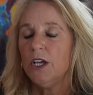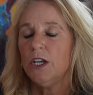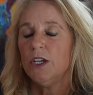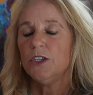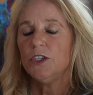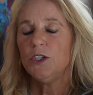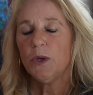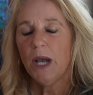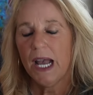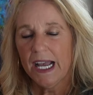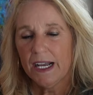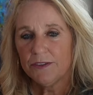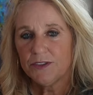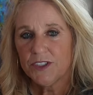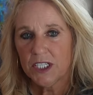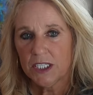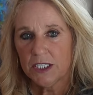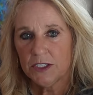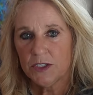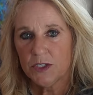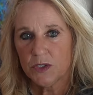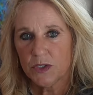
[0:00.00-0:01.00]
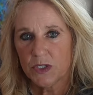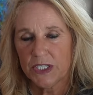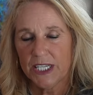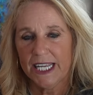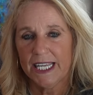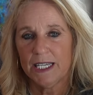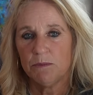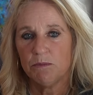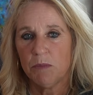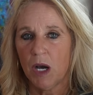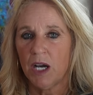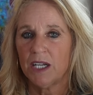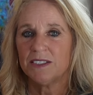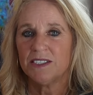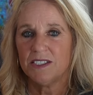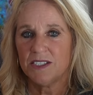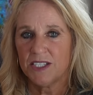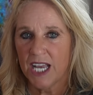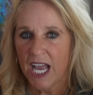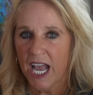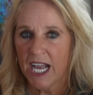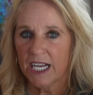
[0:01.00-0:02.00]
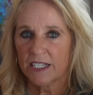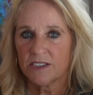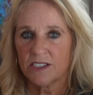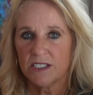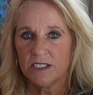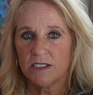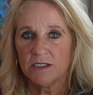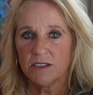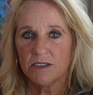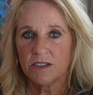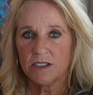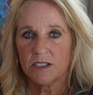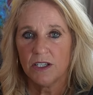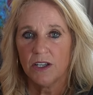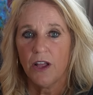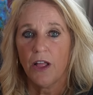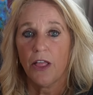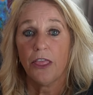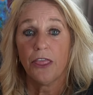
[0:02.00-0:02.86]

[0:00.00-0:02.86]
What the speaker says: You have to understand bond and taxes